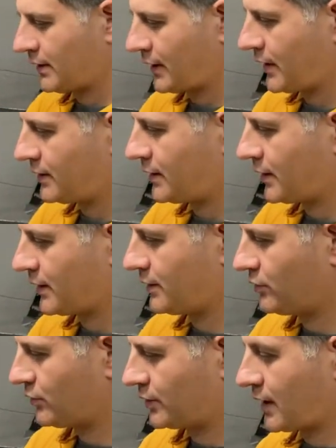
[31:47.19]
and I
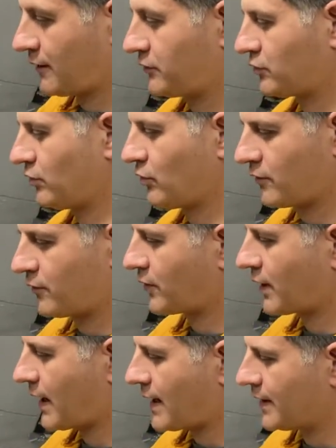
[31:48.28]
don't have to look for
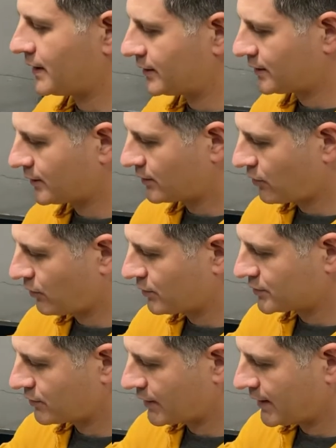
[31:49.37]
aligning the
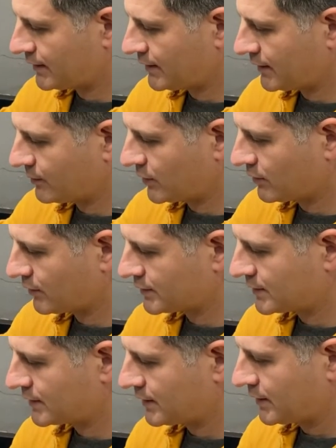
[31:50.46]
holes or anything,
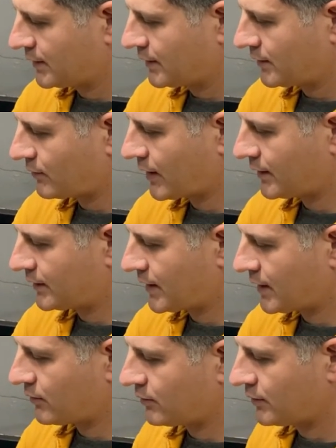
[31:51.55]
because right
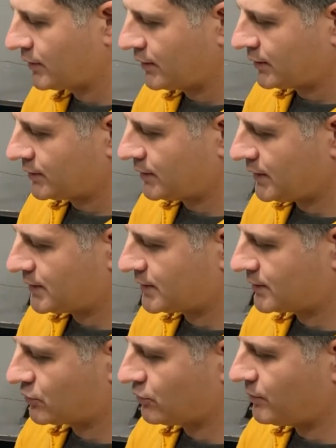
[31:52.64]
now
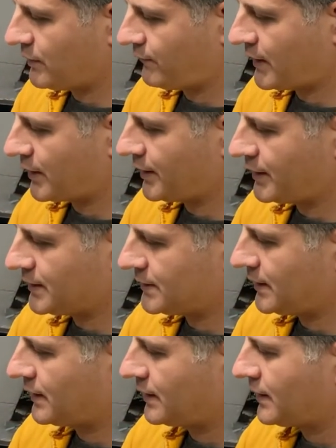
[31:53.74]
this should be fairly
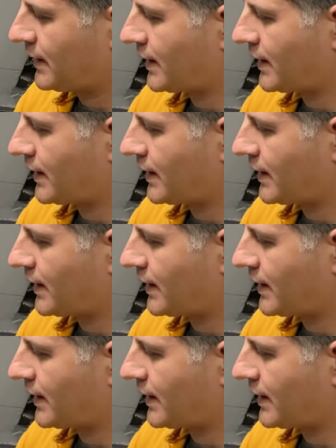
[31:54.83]
easy.